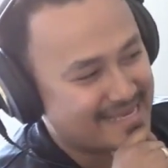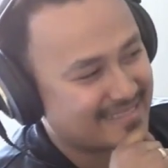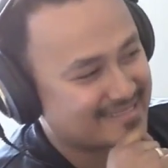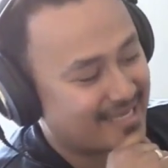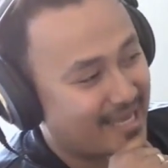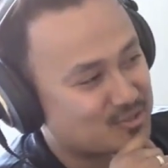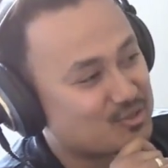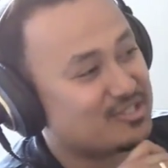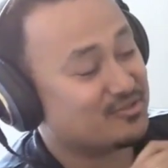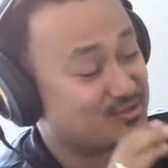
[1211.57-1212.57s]
It's uh,
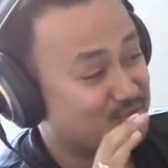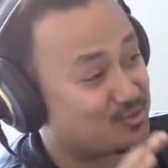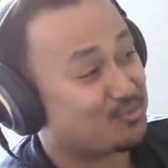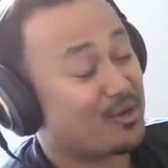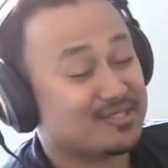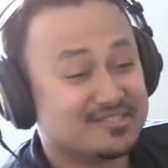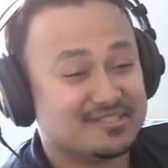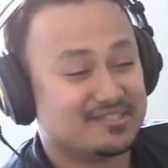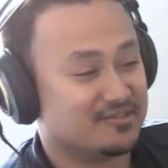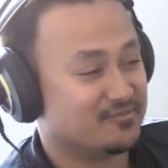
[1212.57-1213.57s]
actually
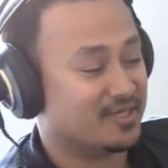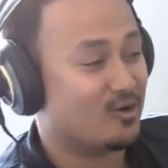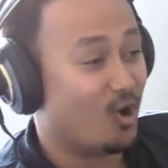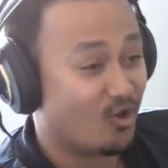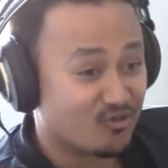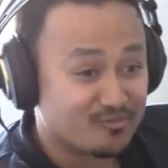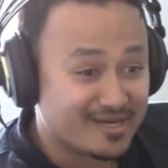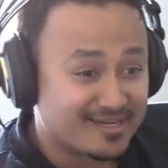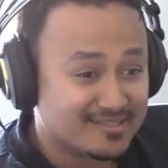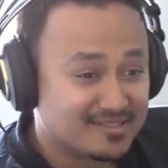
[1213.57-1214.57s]
surprisingly enough now, all of
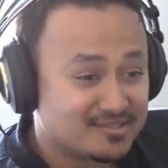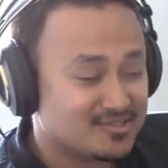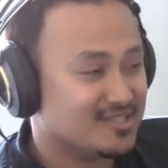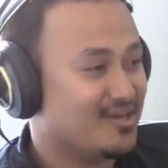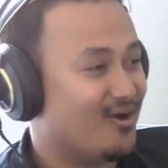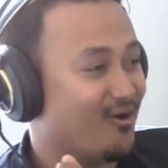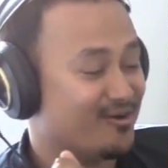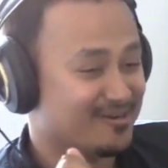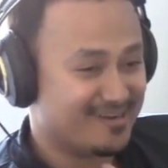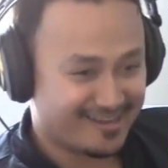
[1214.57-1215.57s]
my ideas
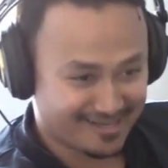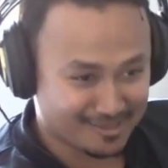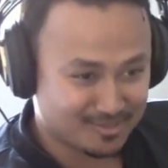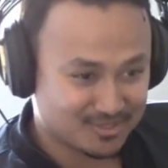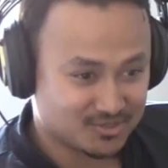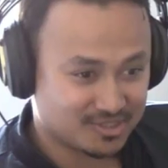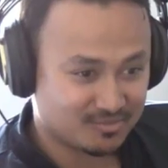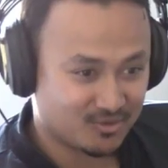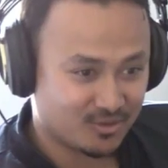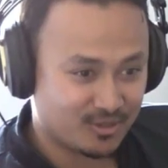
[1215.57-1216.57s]
are not high budget
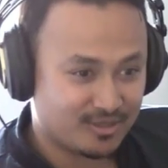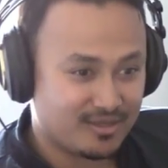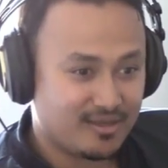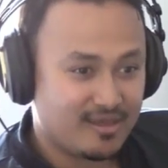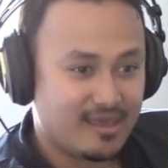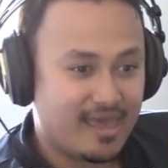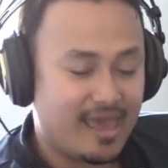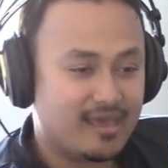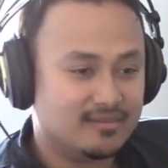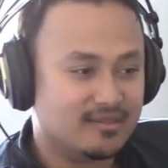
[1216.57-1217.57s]
anymore. Oh, okay.
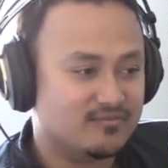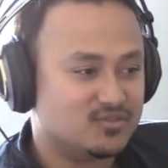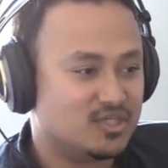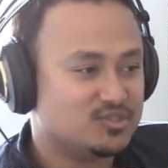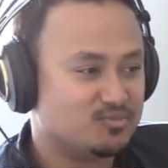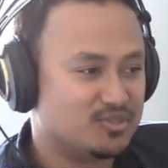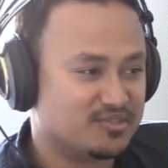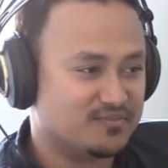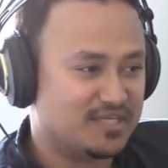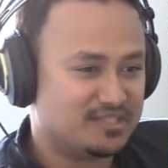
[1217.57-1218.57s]
And they've changed because
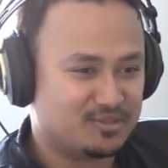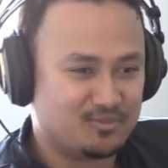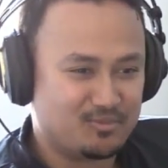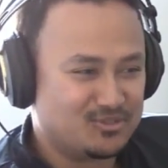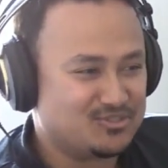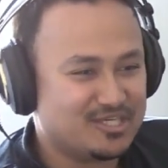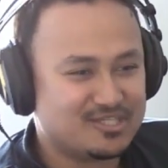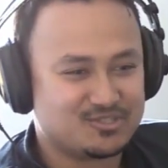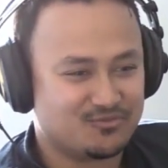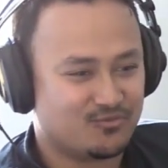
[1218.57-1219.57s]
I've taken an
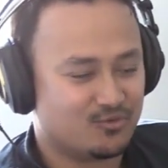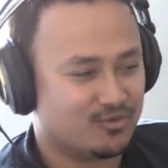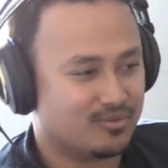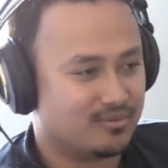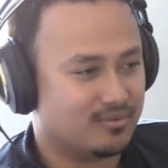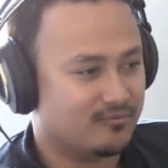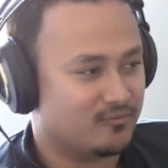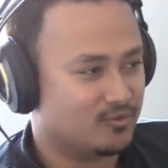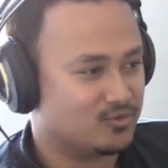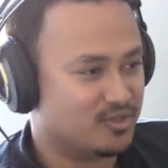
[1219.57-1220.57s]
appreciation for
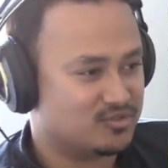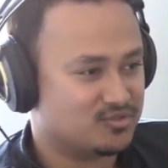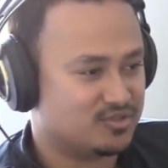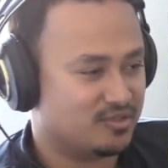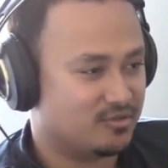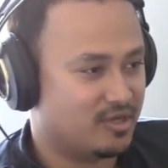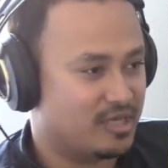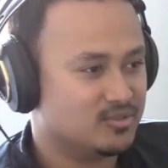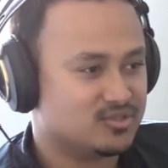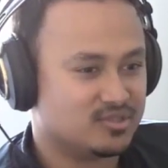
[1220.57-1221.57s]
for directors that are
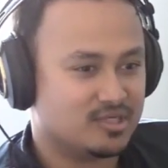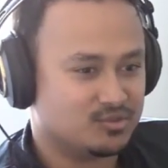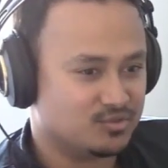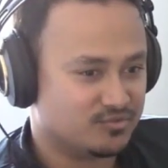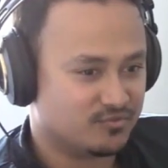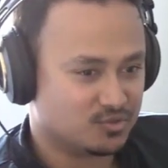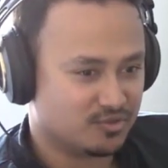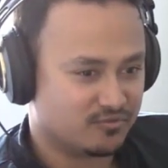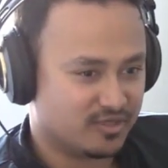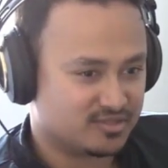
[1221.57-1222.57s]
able to not use
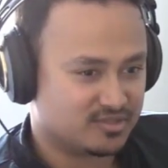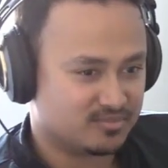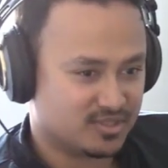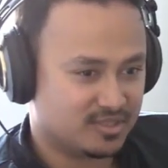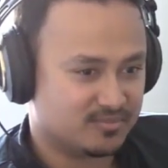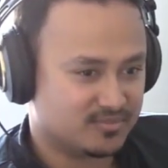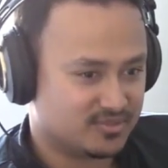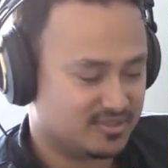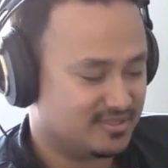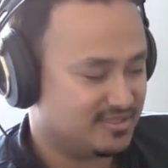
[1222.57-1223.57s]
visual effects sometimes. Okay.
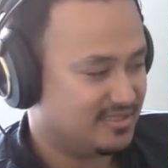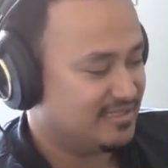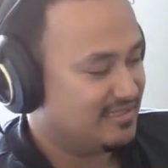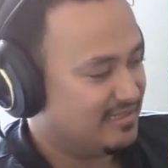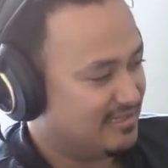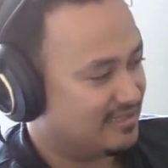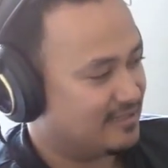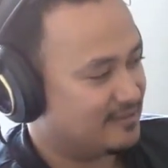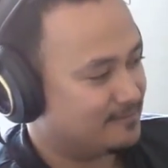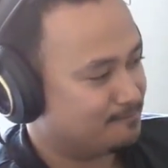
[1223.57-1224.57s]

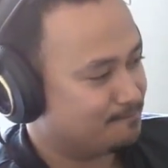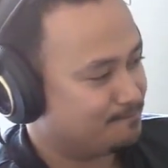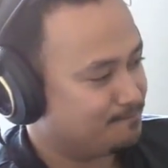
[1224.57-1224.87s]
Um,